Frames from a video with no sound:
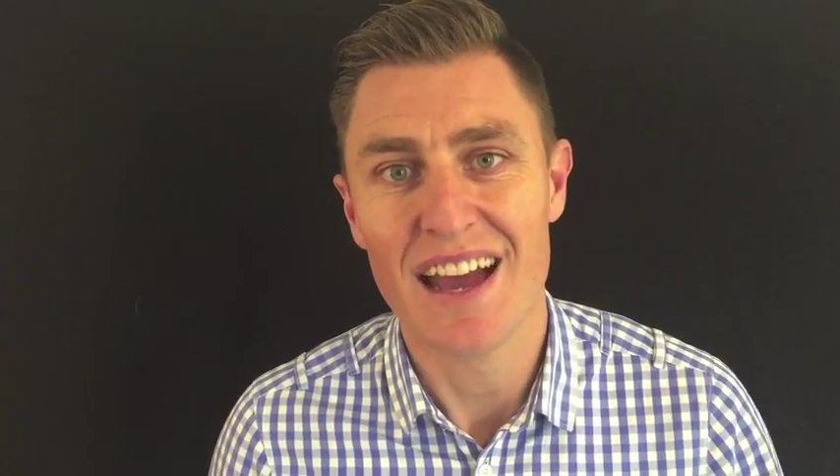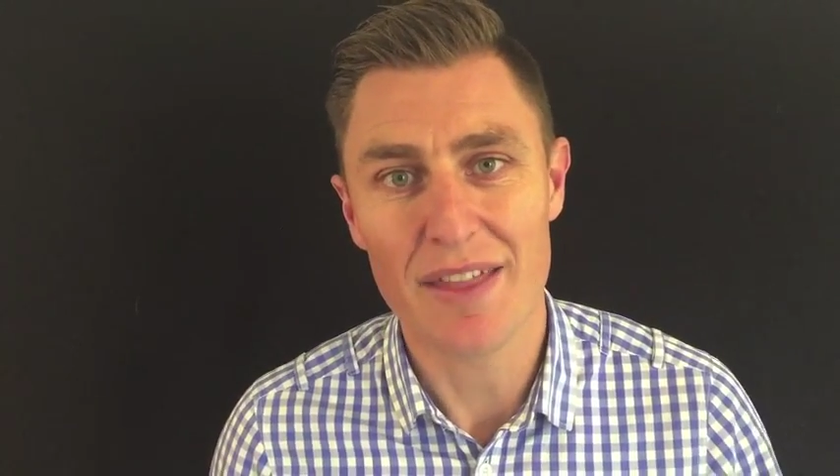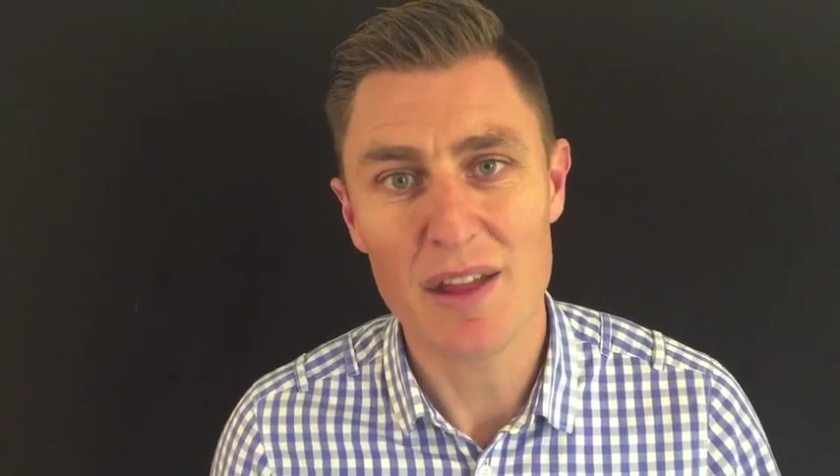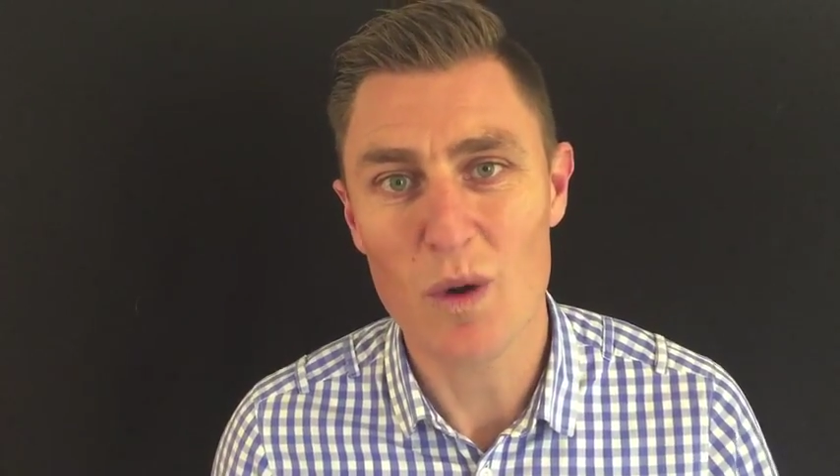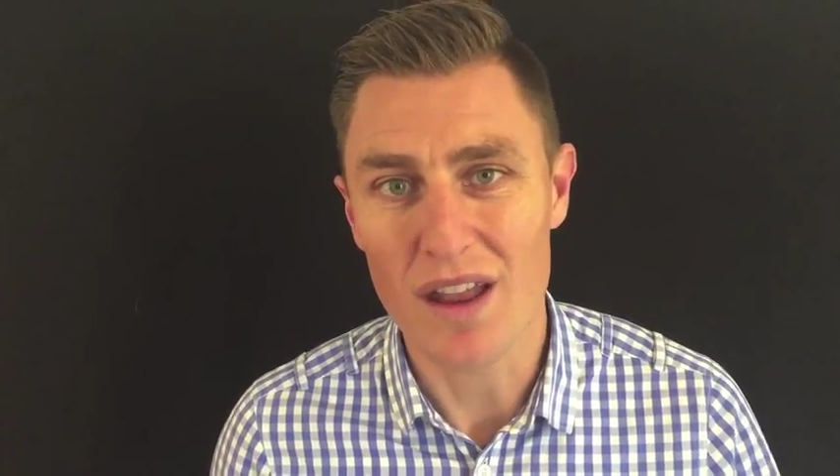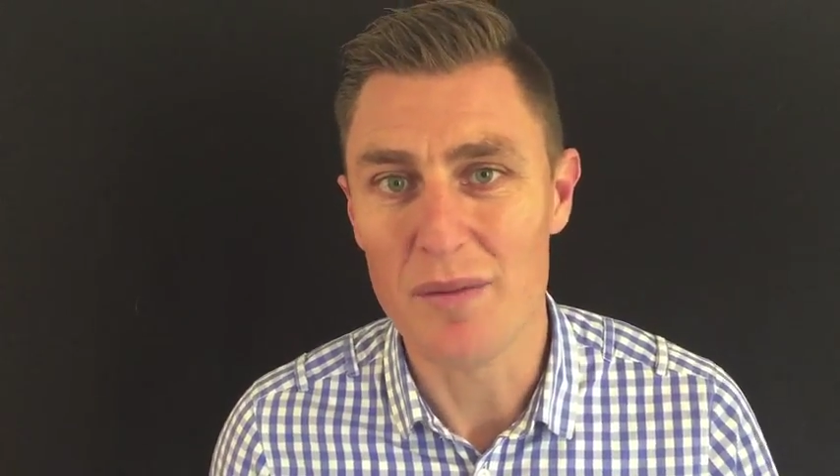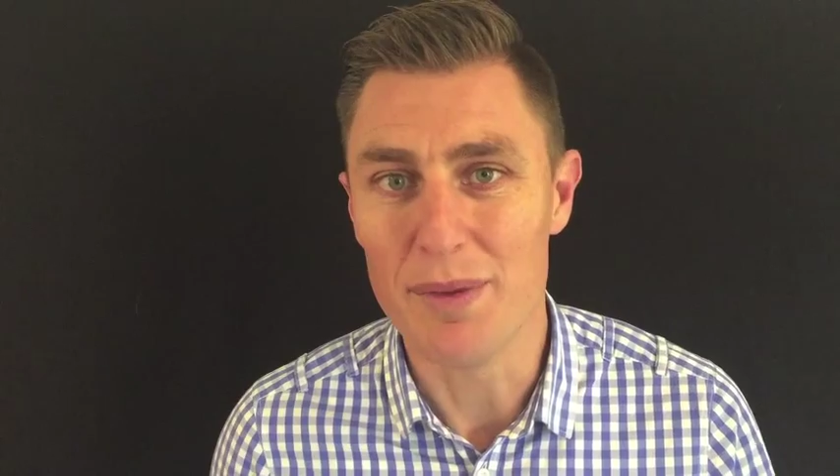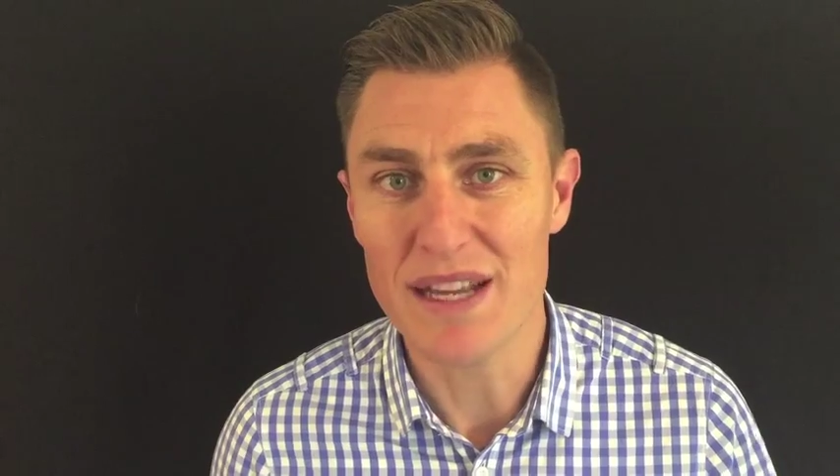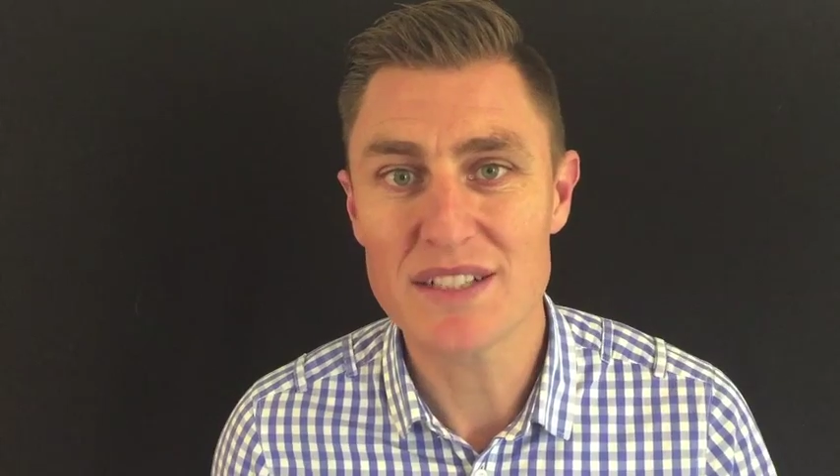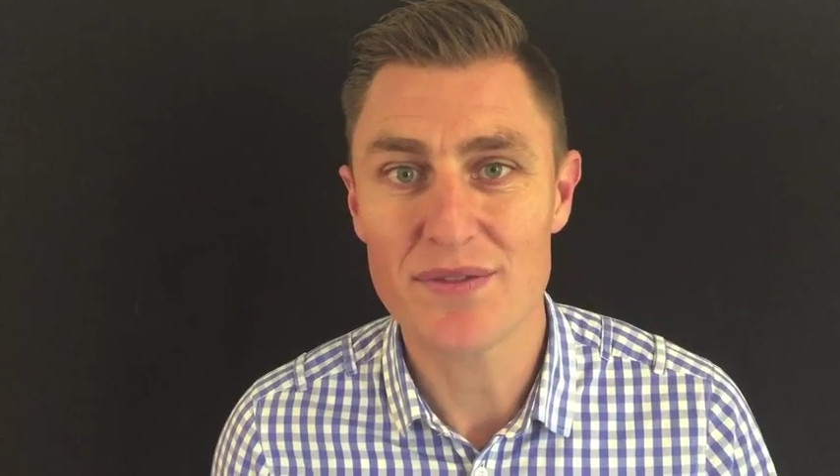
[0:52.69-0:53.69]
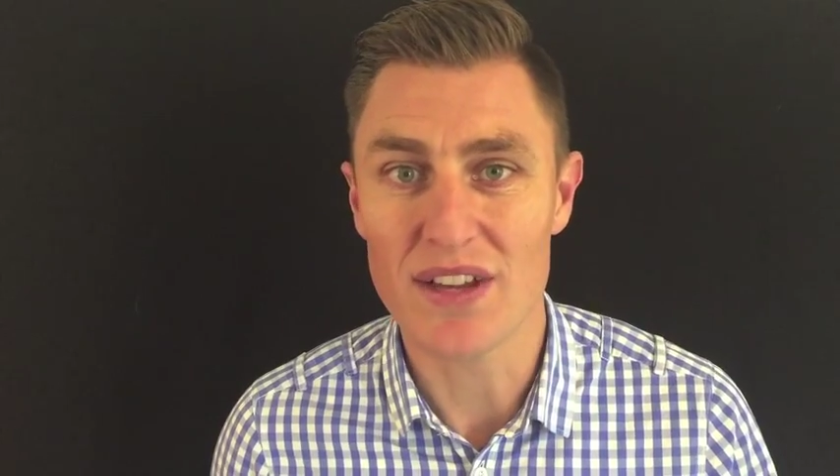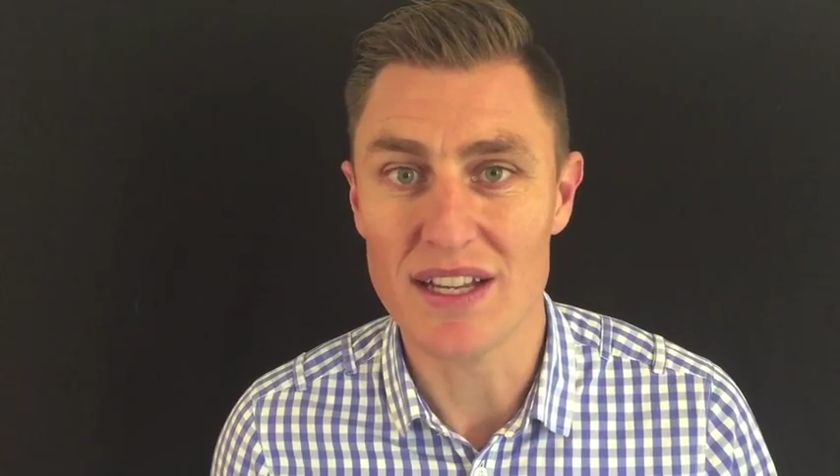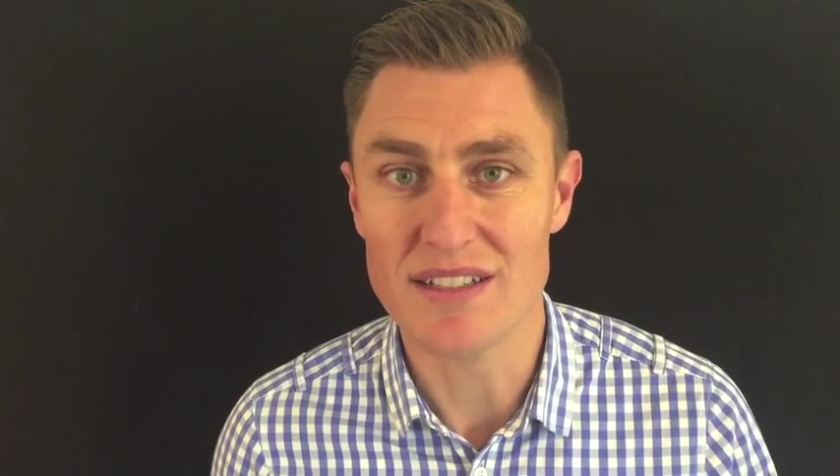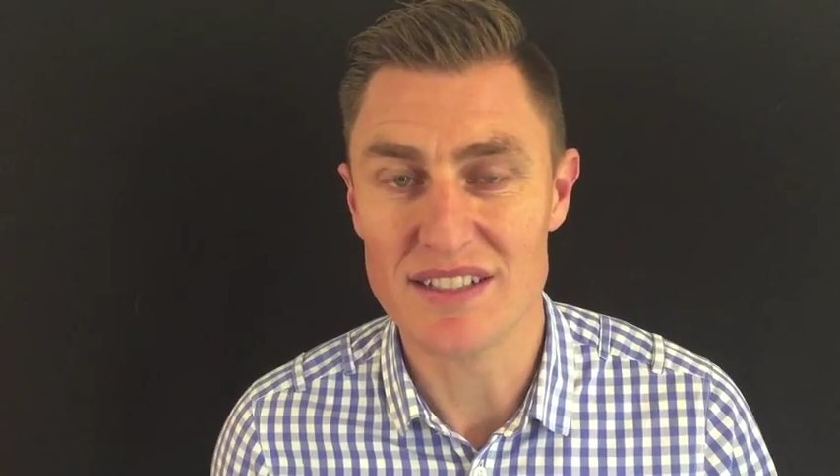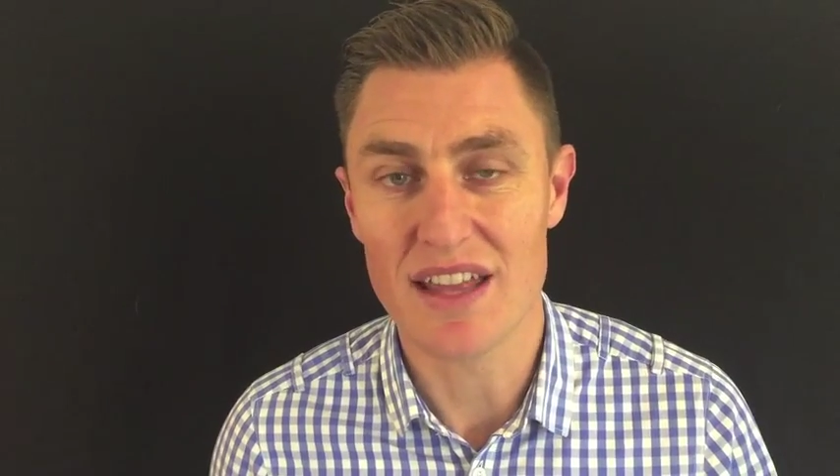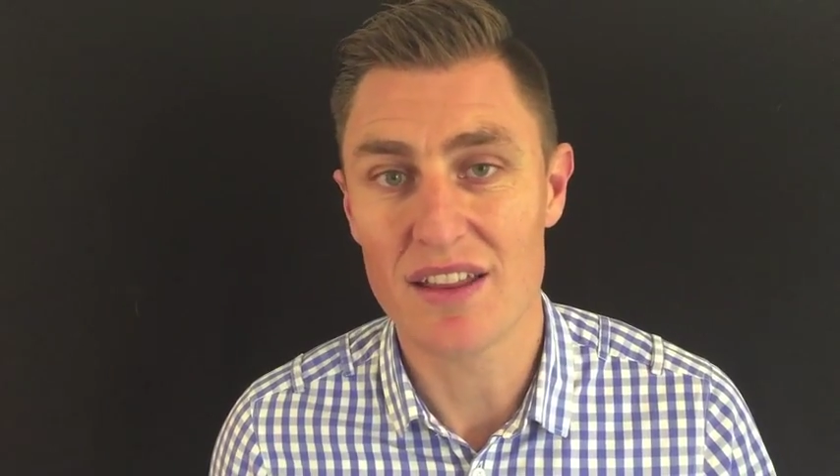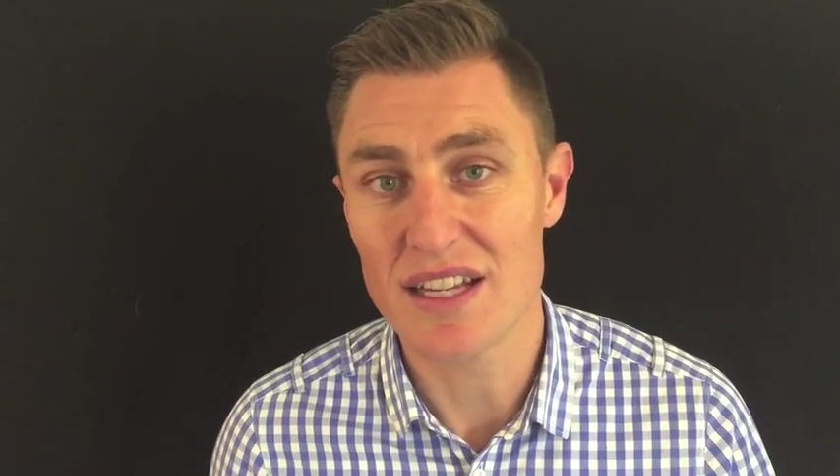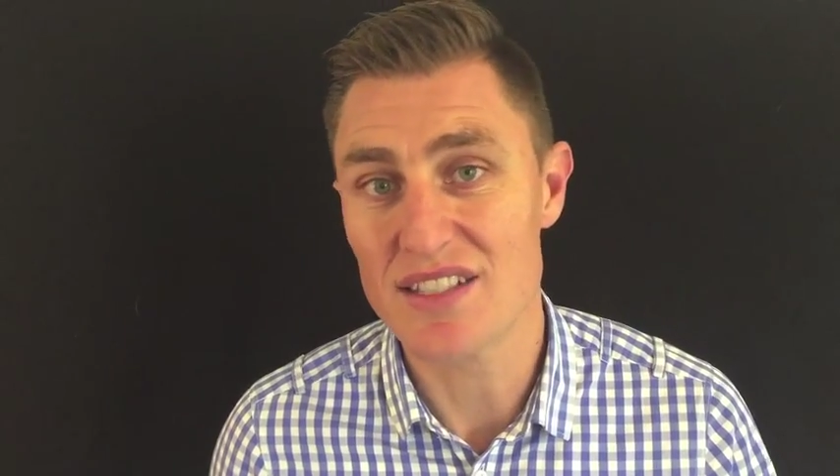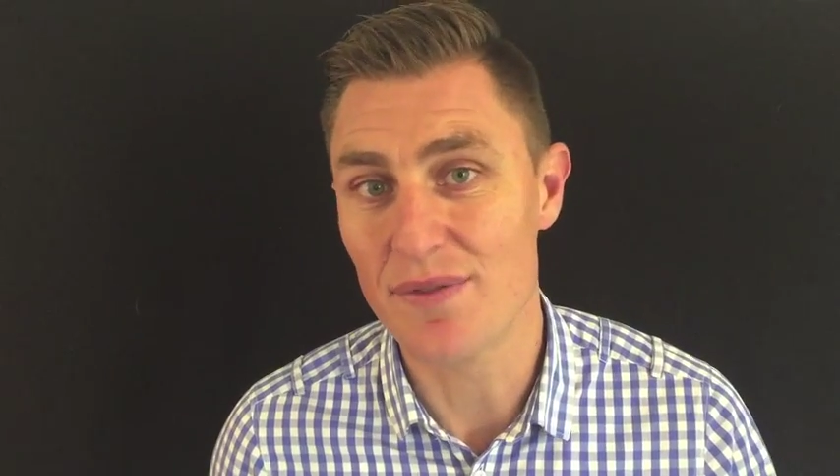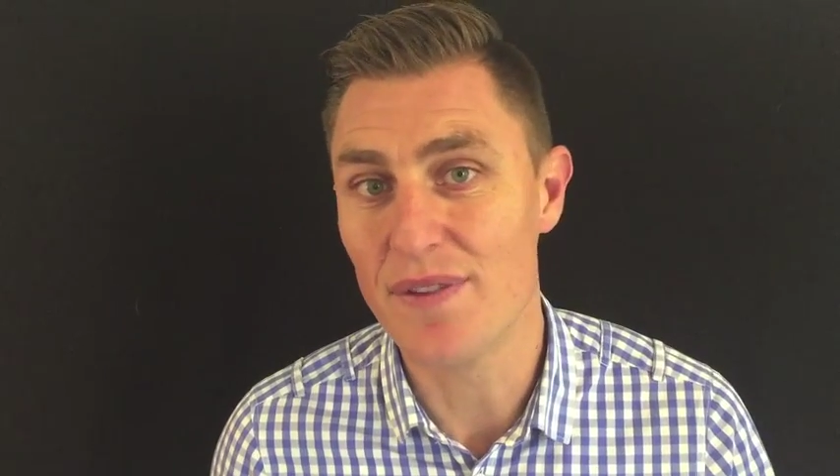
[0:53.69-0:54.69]
I think one of the biggest fears is
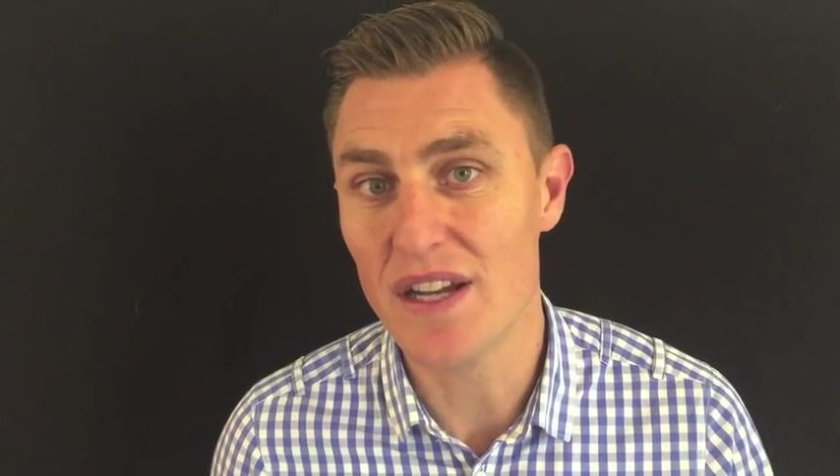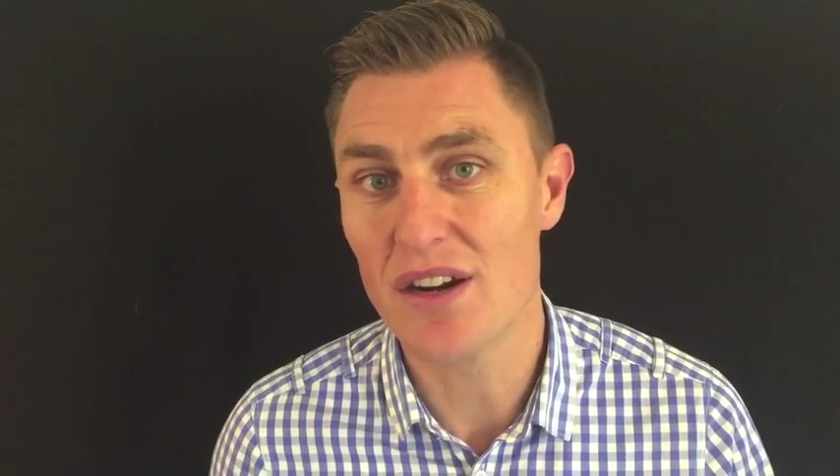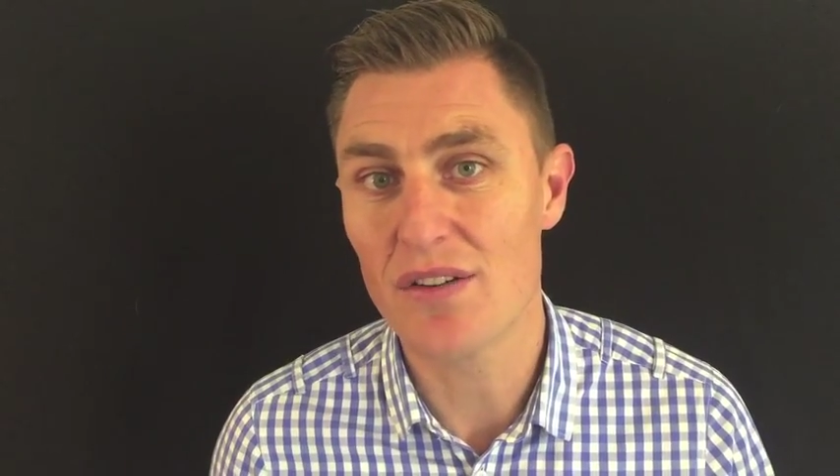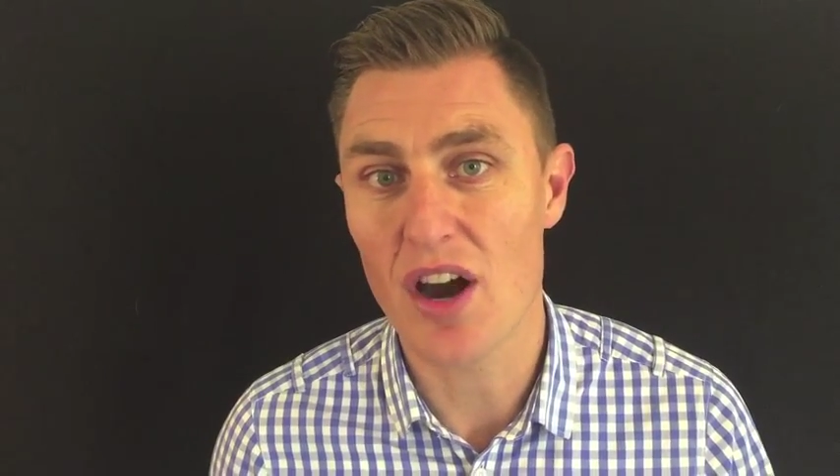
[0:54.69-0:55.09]
the fear